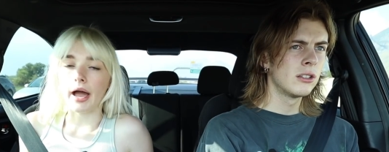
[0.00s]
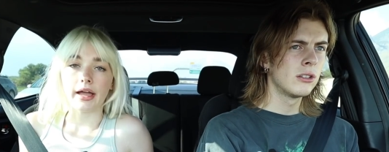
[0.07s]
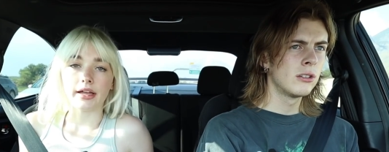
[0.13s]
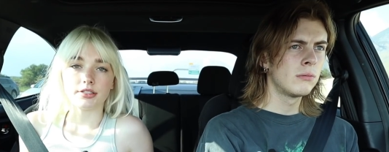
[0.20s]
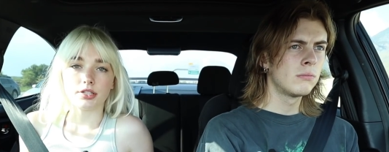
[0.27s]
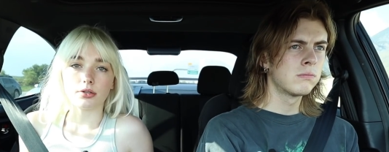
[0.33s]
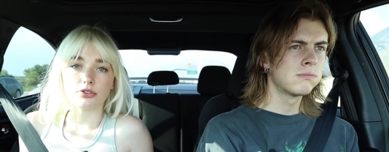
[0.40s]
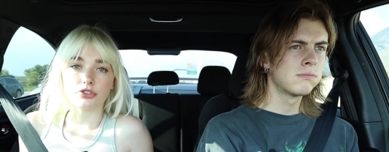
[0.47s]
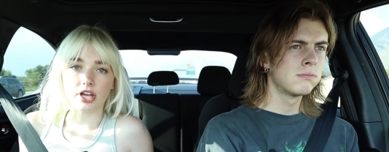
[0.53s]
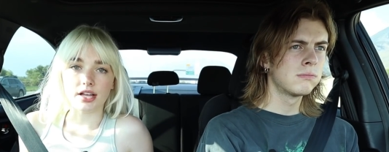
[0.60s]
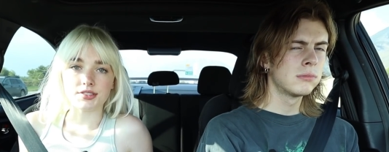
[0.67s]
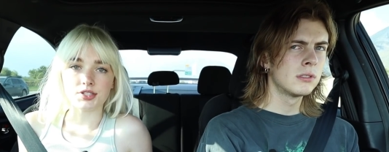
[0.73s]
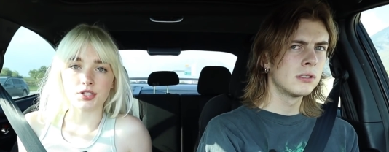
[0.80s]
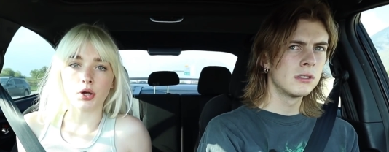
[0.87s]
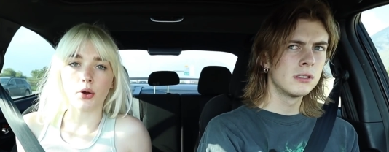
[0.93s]
Speaker 1: I told
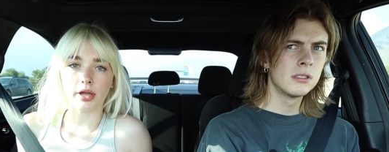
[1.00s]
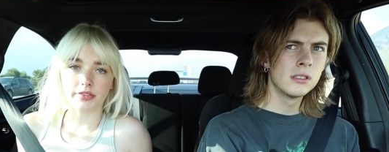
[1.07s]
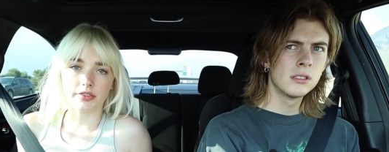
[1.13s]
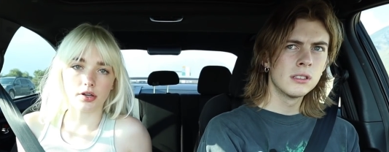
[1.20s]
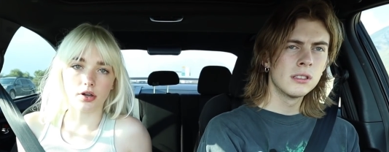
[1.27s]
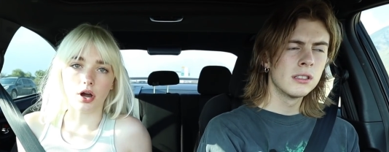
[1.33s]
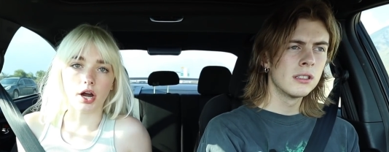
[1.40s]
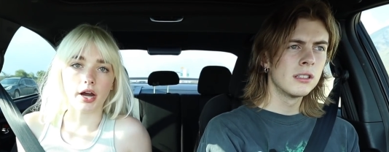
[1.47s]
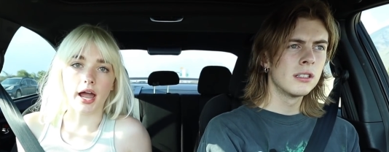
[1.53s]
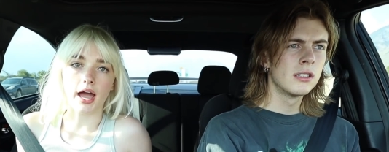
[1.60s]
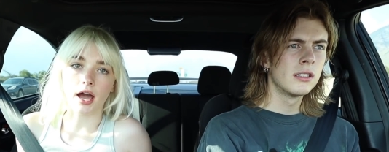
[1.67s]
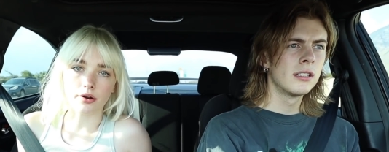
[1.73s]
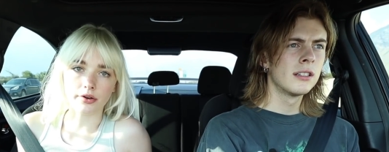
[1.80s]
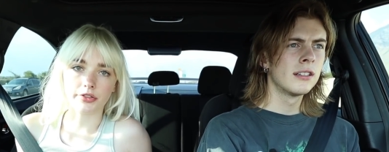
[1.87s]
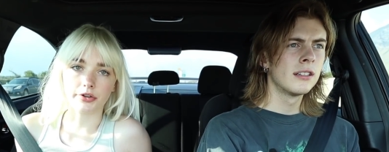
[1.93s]
Jens to go get the car
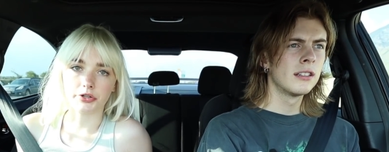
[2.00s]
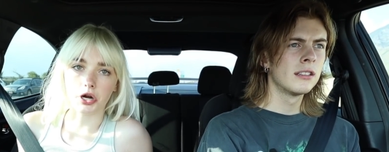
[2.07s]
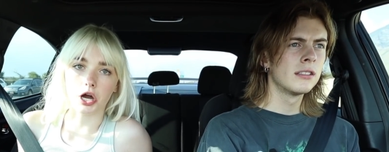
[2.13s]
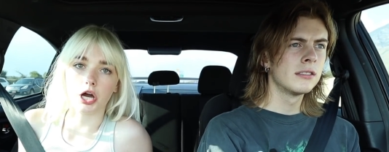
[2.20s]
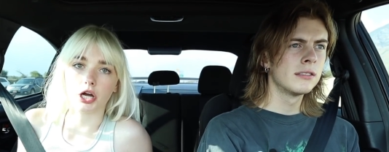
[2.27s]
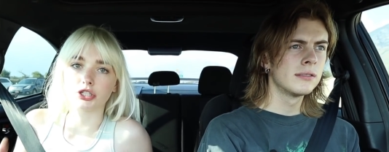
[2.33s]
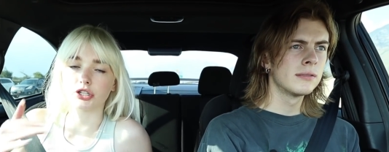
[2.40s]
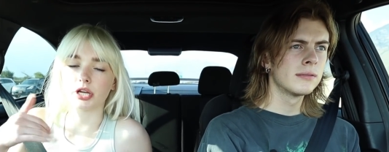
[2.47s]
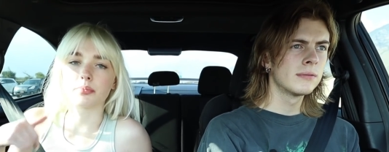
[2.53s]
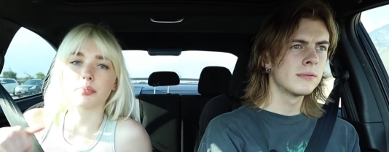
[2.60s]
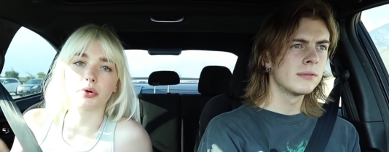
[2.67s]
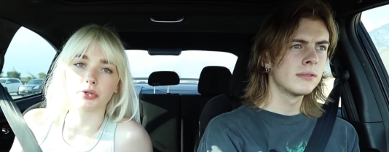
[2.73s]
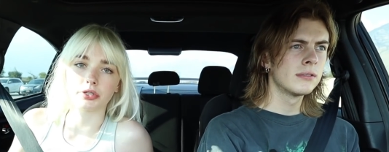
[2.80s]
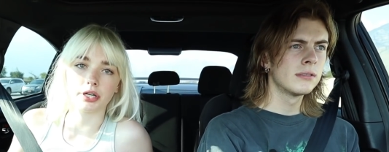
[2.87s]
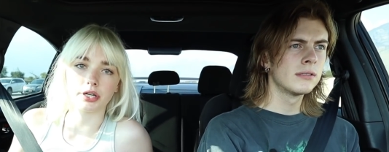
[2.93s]
out of the garage and
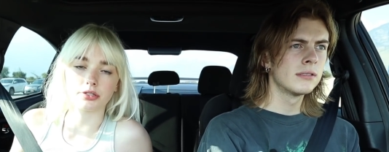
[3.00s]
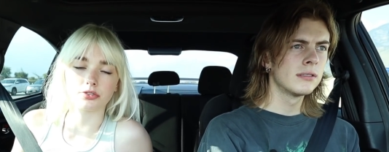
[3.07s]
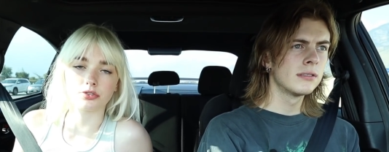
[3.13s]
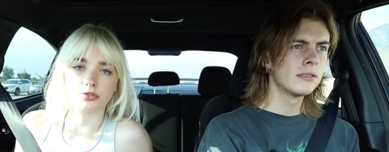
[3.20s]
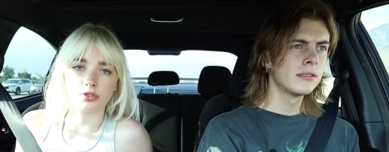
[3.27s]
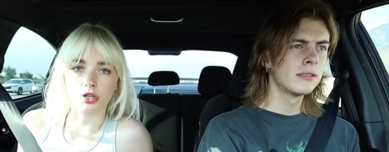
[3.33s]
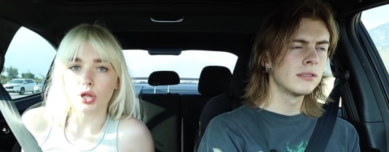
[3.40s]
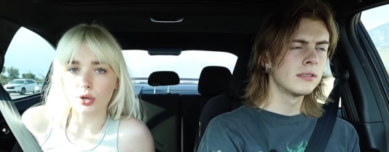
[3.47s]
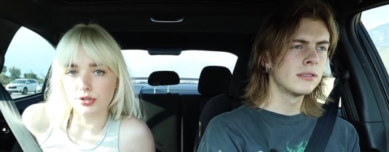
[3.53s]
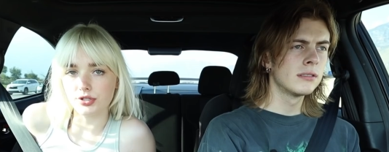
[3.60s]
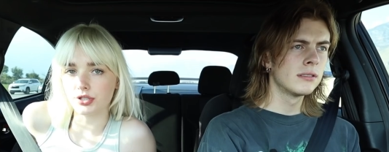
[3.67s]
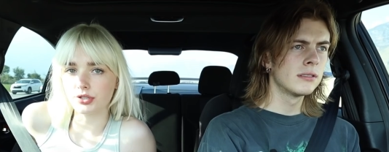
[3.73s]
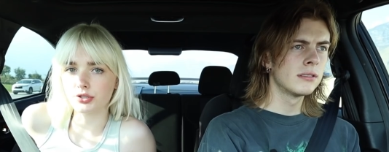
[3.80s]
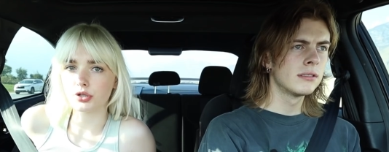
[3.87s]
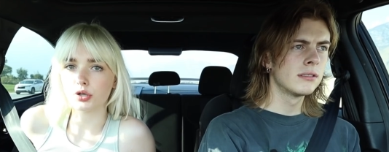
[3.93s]
pull it
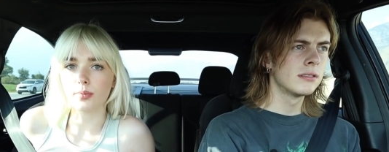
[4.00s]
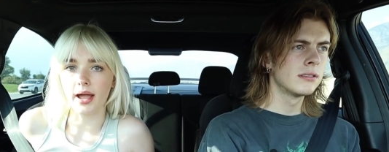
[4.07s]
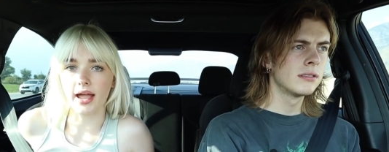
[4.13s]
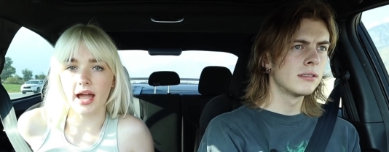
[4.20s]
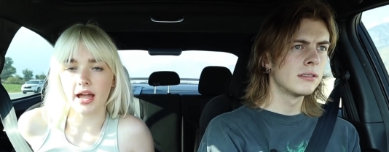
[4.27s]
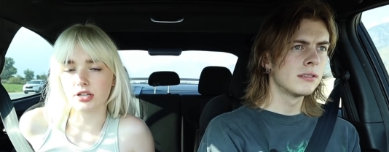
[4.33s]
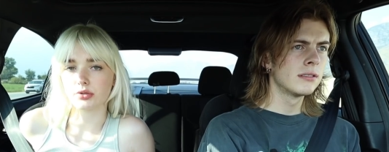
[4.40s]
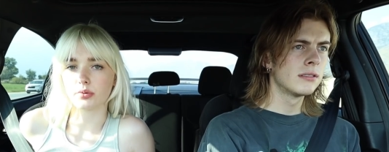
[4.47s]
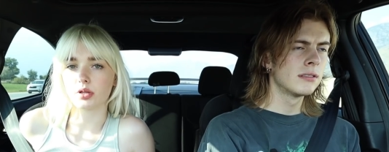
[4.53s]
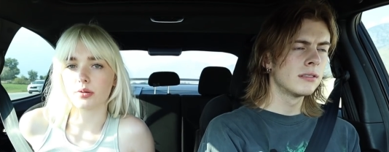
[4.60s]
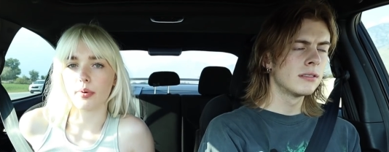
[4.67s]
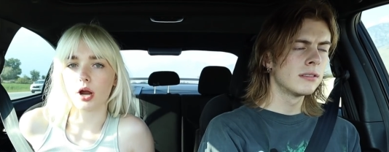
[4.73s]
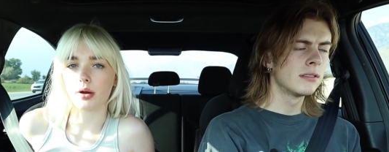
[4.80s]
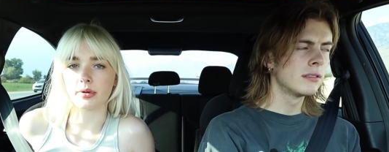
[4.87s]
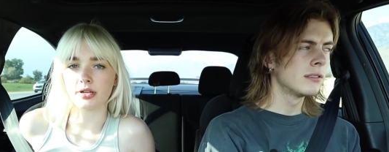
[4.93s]
closer to my actual
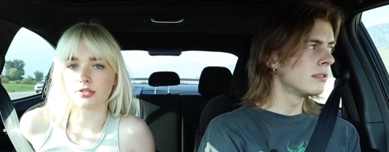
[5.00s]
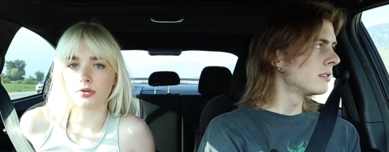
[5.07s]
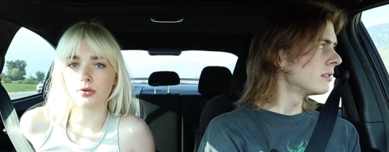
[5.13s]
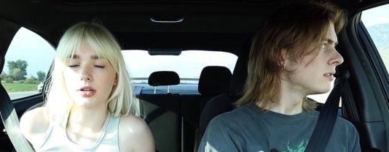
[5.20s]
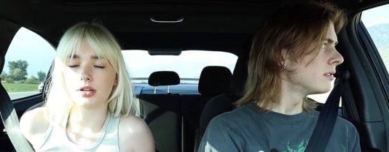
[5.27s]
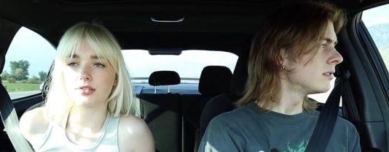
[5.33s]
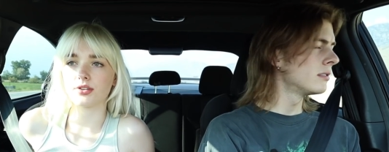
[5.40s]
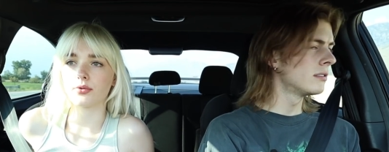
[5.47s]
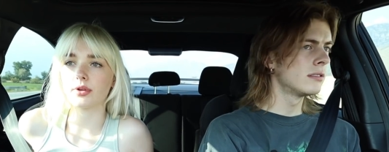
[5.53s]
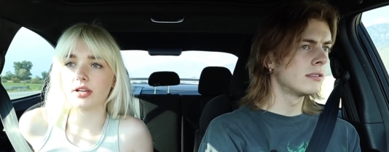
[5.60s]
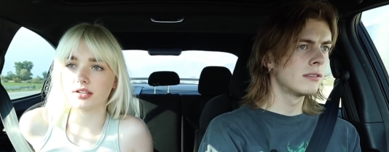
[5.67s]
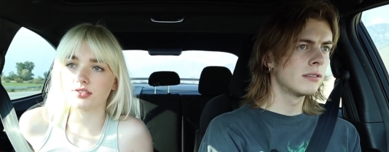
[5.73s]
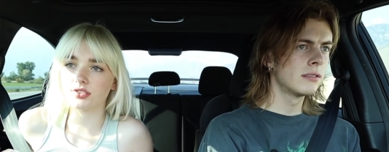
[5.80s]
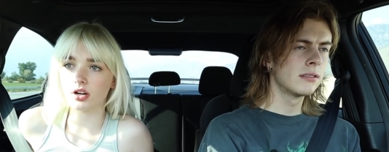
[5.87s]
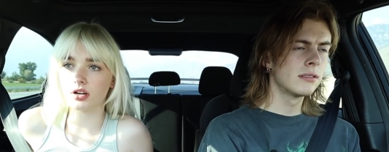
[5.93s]
apartment door so we
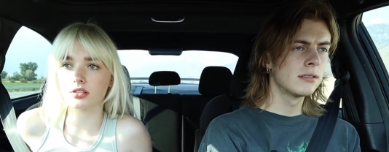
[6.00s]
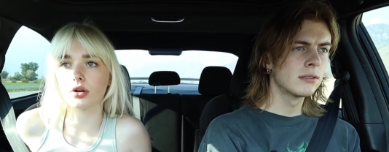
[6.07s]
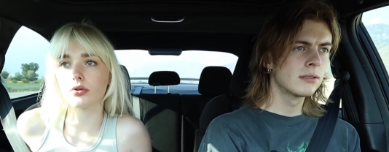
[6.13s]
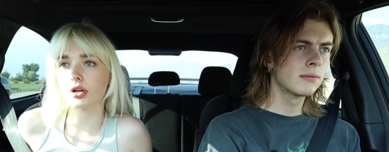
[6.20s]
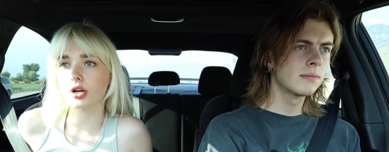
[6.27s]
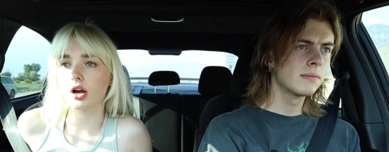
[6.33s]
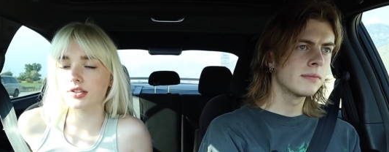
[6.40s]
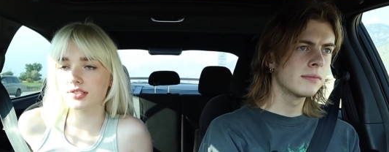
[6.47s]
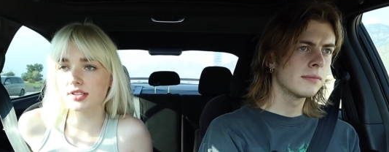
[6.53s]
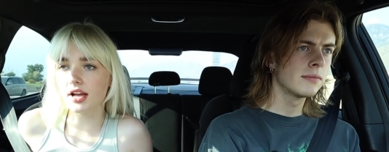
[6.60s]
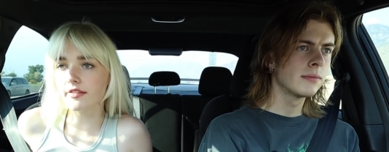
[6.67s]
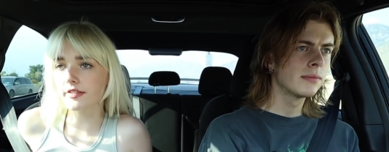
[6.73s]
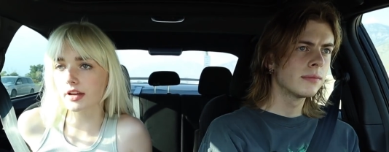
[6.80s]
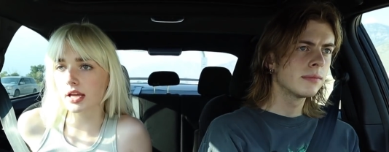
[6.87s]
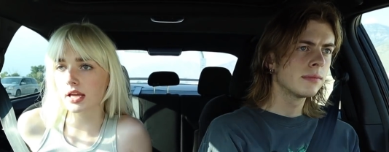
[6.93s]
could start loading our
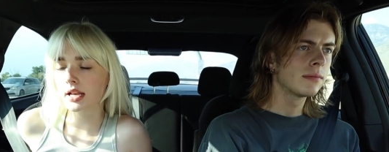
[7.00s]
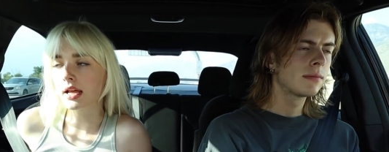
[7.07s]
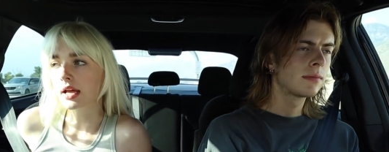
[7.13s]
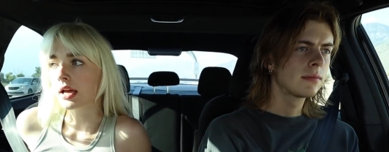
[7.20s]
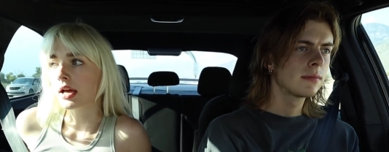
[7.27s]
stuff in